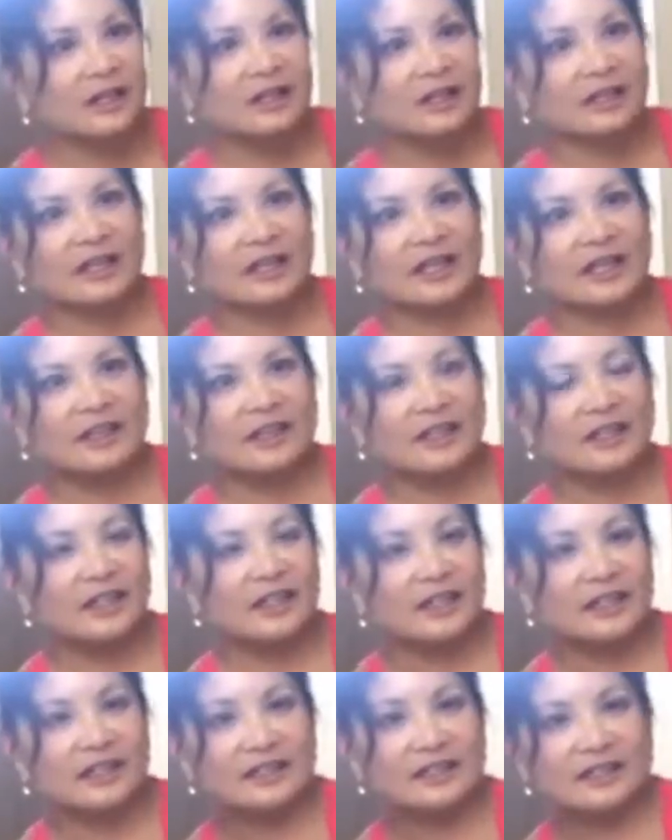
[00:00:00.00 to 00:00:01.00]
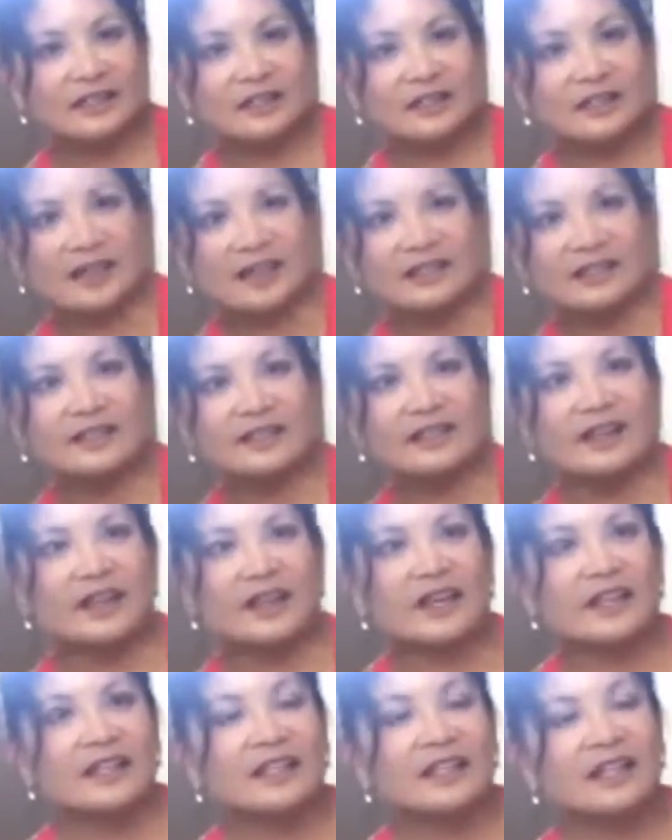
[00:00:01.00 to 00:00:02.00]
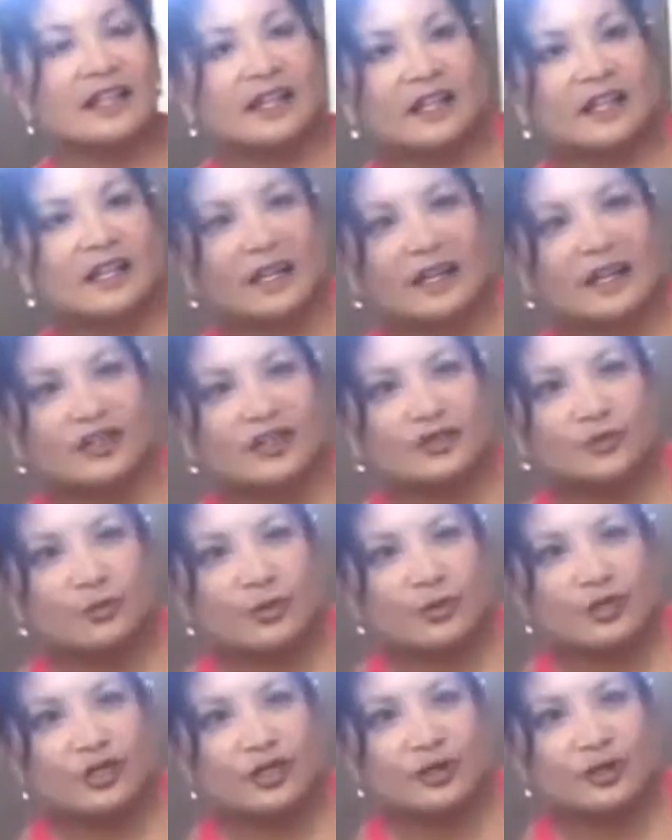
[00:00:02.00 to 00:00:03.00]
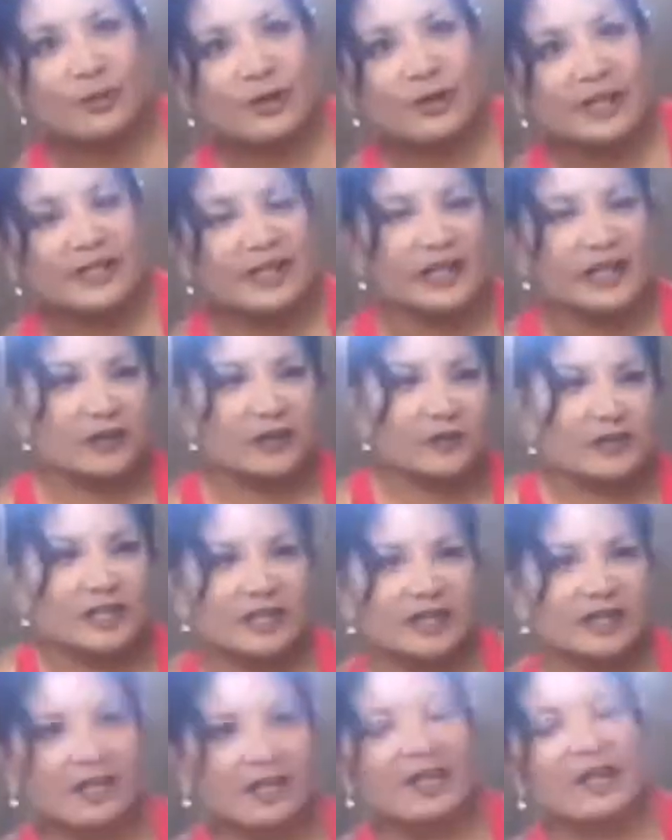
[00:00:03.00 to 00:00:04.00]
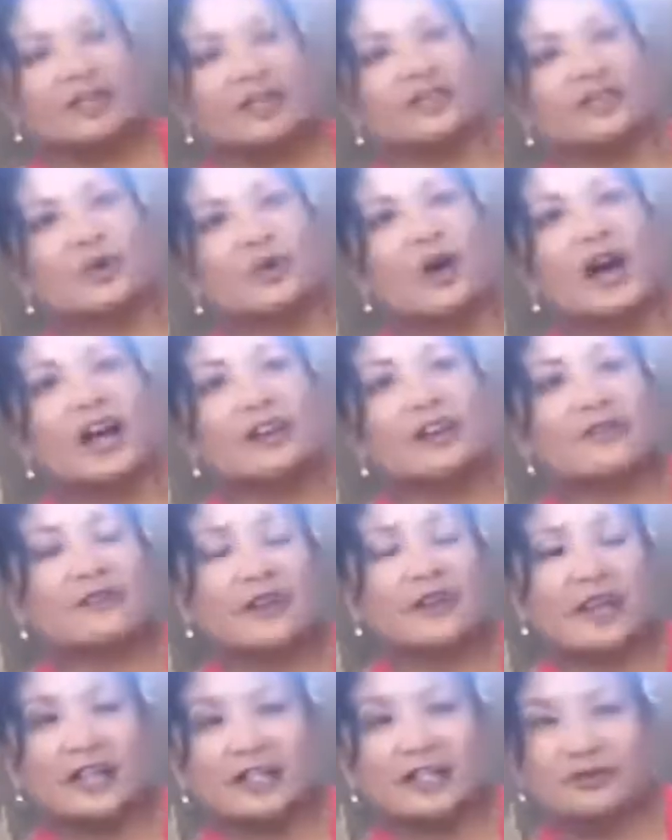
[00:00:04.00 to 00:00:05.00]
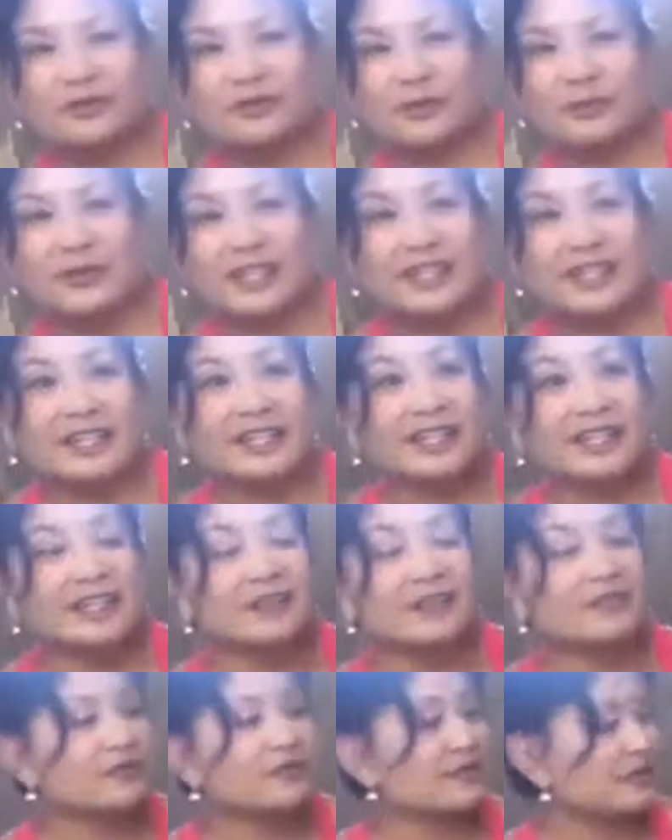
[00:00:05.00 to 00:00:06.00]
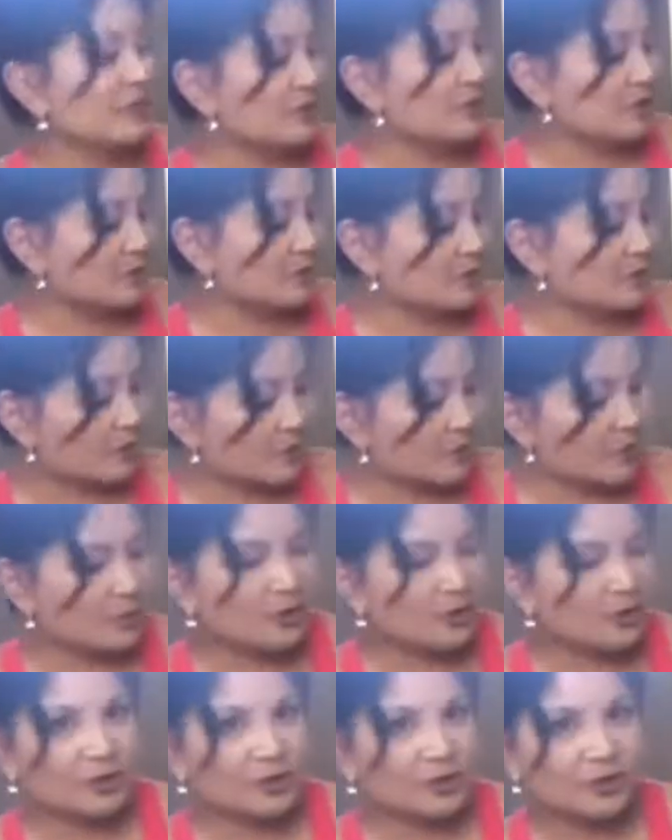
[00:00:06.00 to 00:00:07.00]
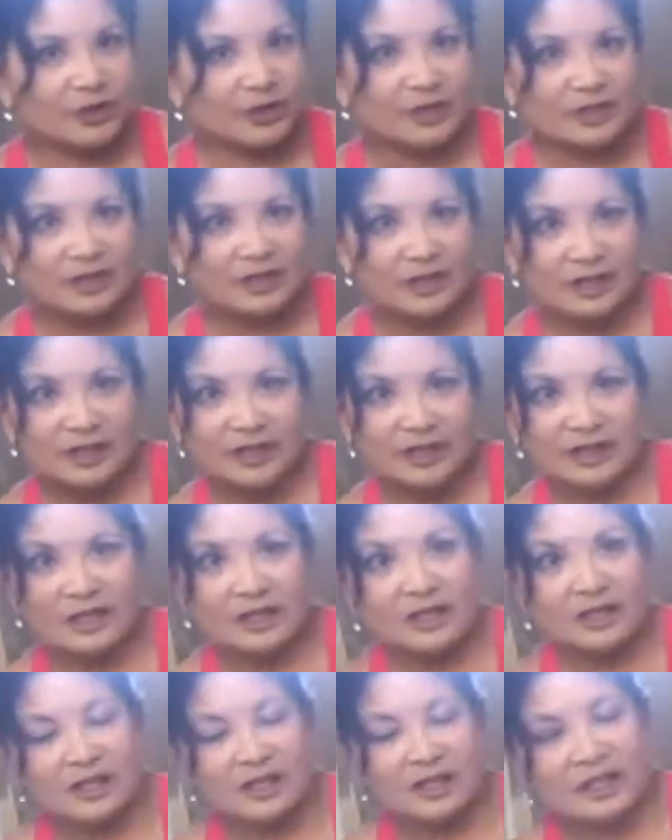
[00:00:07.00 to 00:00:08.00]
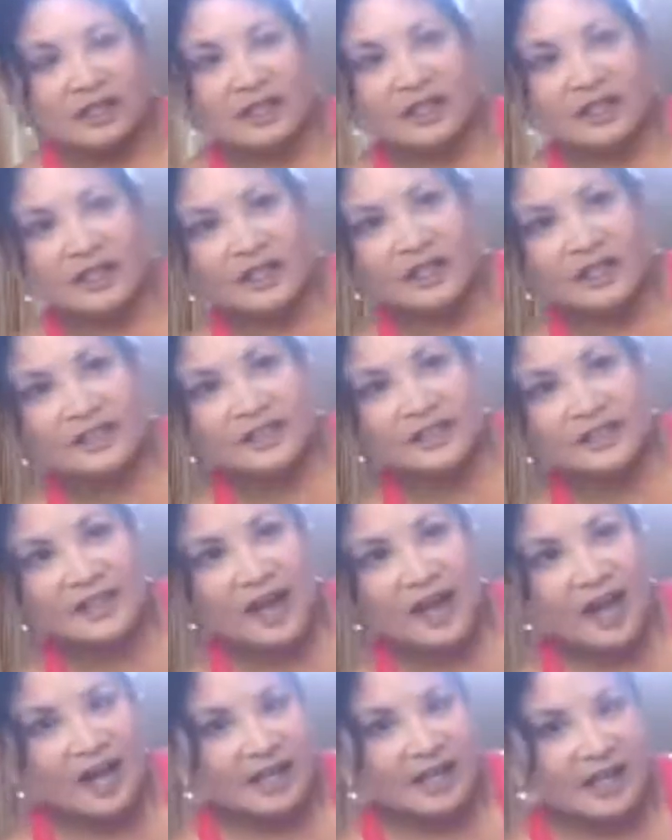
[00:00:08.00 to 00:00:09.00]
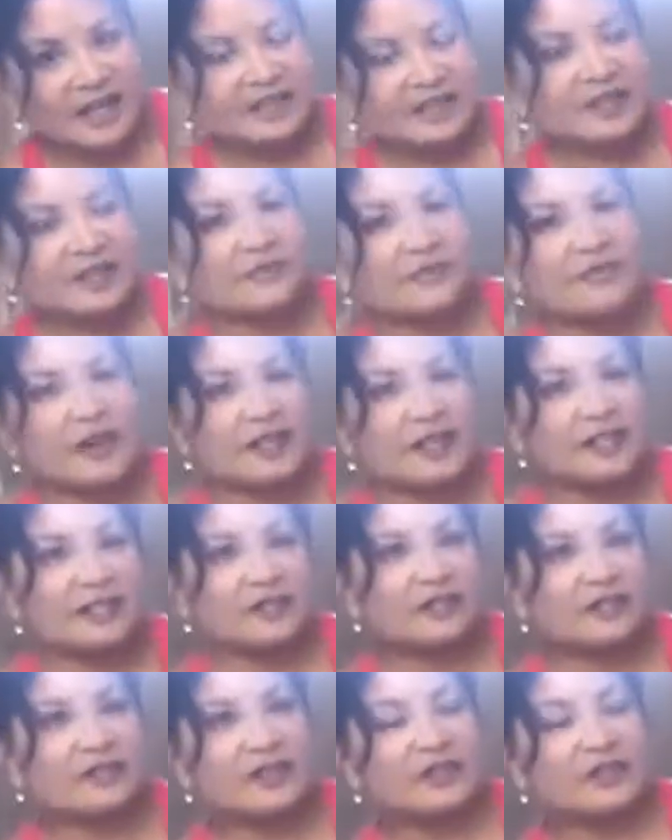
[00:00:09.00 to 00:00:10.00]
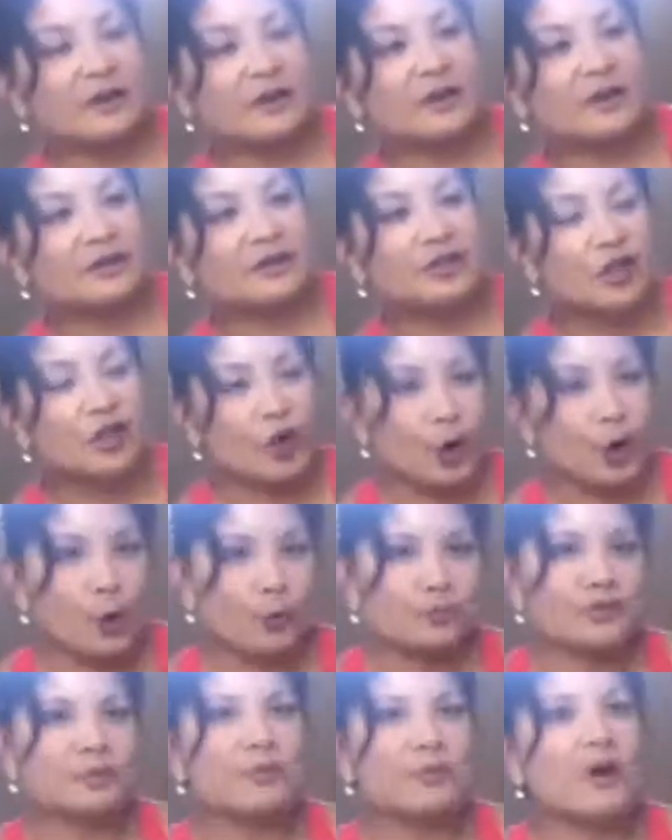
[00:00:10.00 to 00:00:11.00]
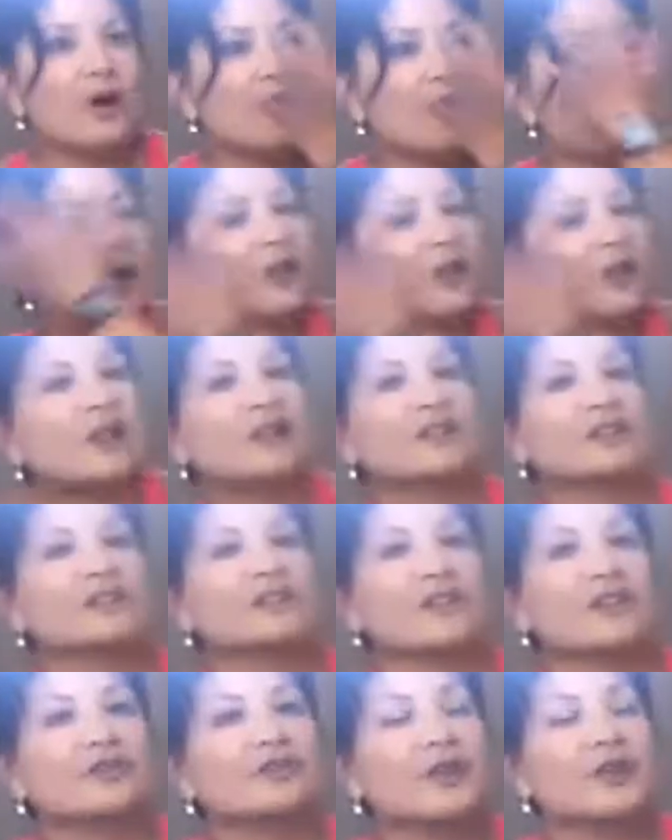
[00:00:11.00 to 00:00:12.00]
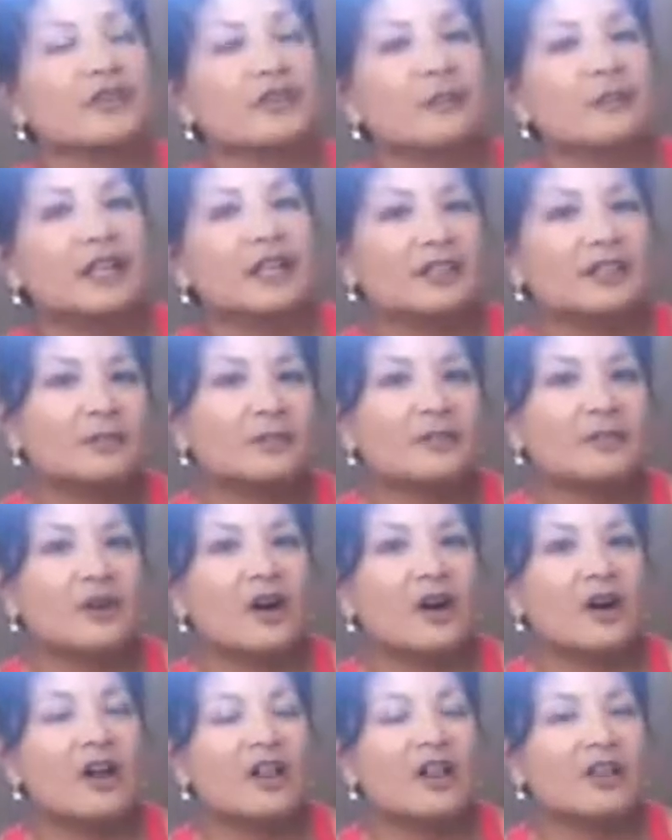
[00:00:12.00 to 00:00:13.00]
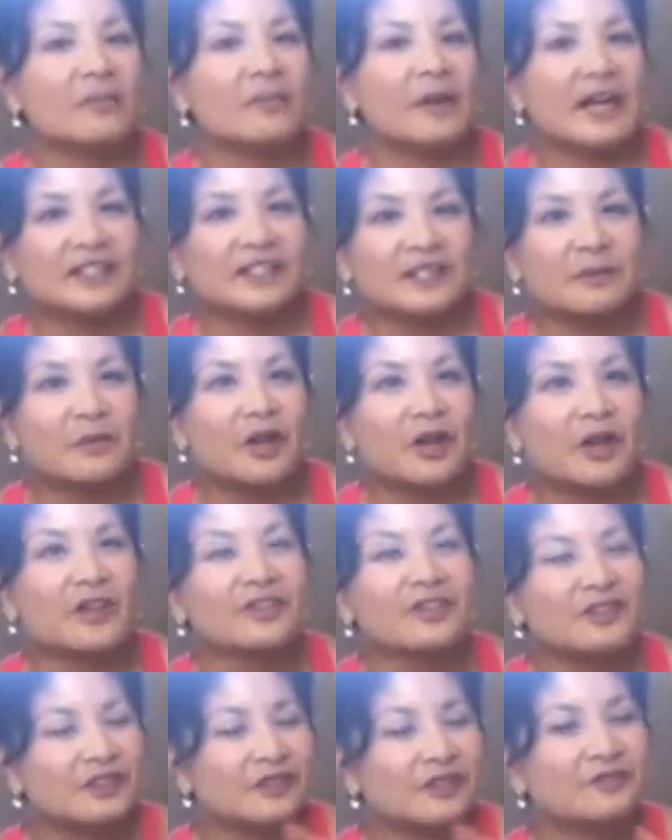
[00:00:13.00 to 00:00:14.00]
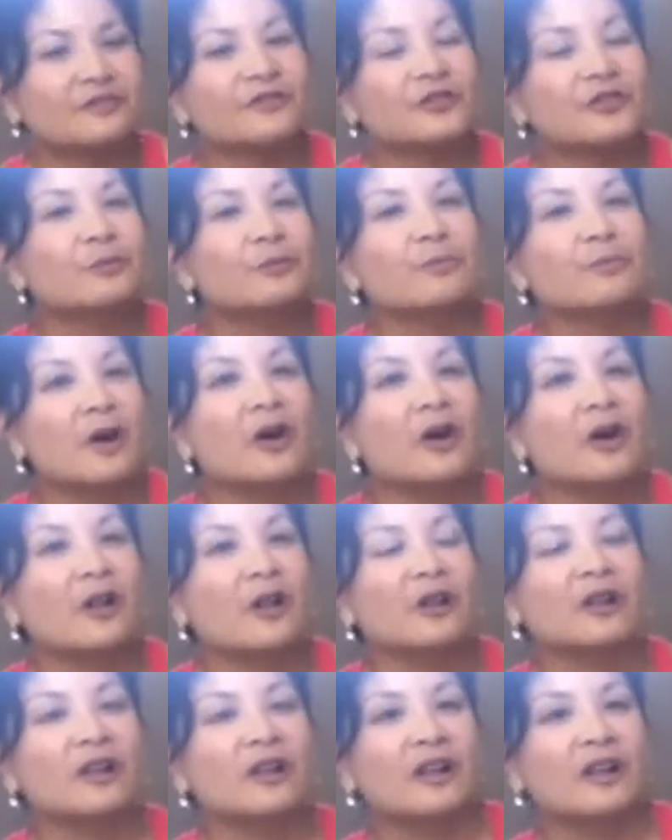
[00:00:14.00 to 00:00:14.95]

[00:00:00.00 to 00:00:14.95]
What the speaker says: like this, side to side, and just work your way down. So I find for me, the foam roller is not as effective as a domed ball. So if you have a medicine ball, a basketball, it's a firm ball.